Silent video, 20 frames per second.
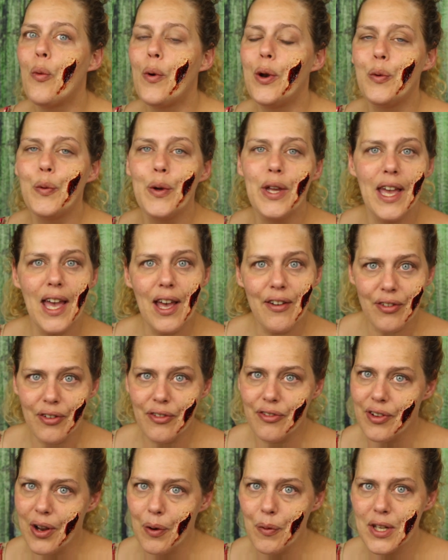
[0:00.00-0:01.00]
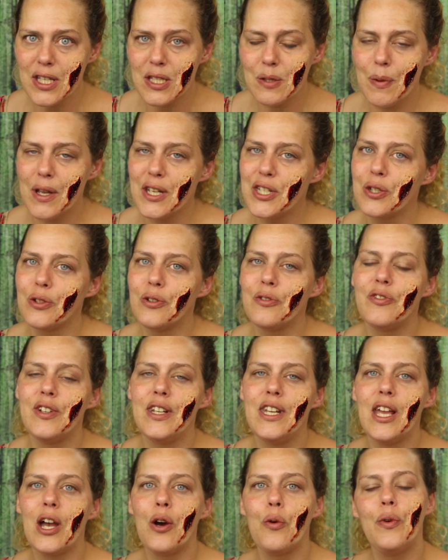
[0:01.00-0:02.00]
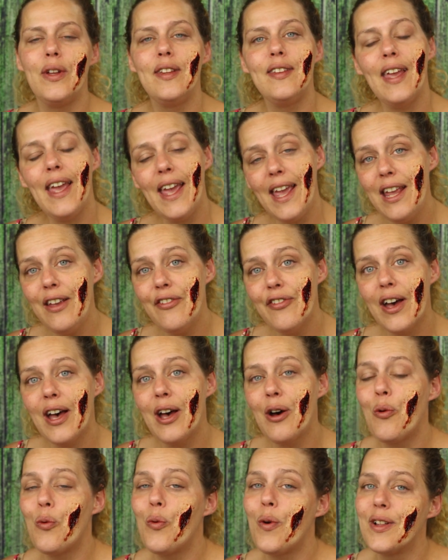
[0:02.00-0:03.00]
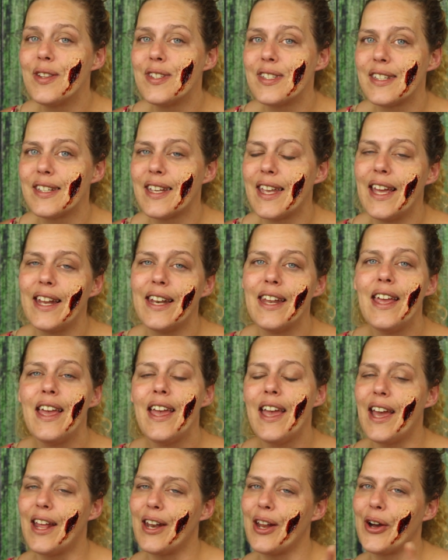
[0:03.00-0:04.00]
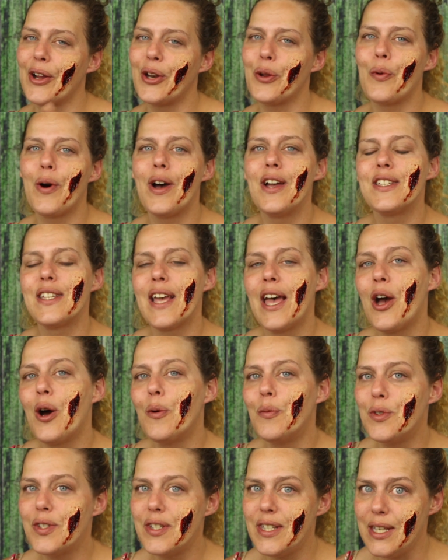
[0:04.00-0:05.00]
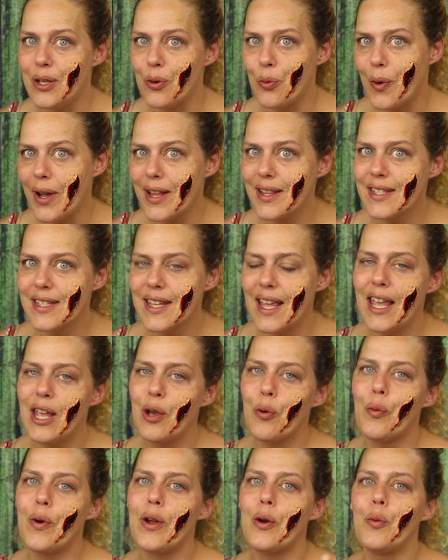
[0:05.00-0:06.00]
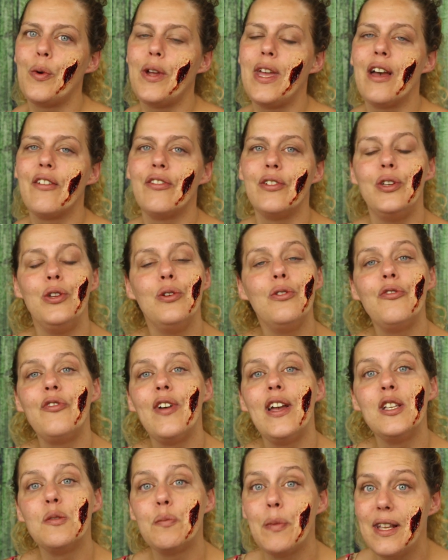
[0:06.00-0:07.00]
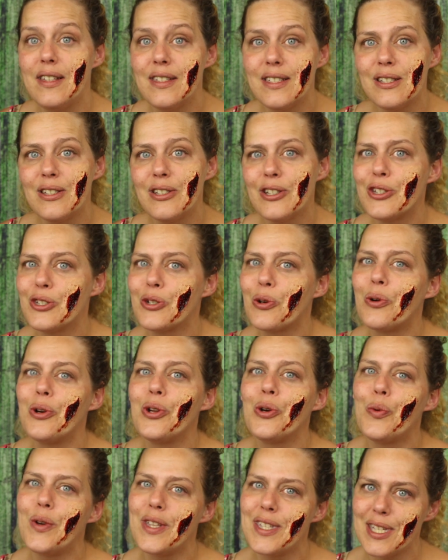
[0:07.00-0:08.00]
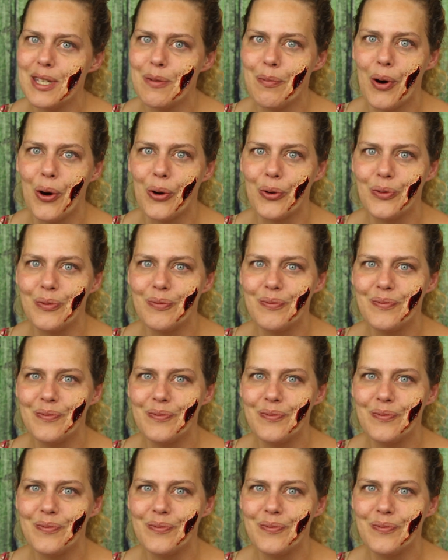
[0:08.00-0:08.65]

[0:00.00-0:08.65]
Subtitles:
when we have a very special video with Eva once again. And otherwise I hope to see you Wednesday when we have a new face painting tutorial with Simone.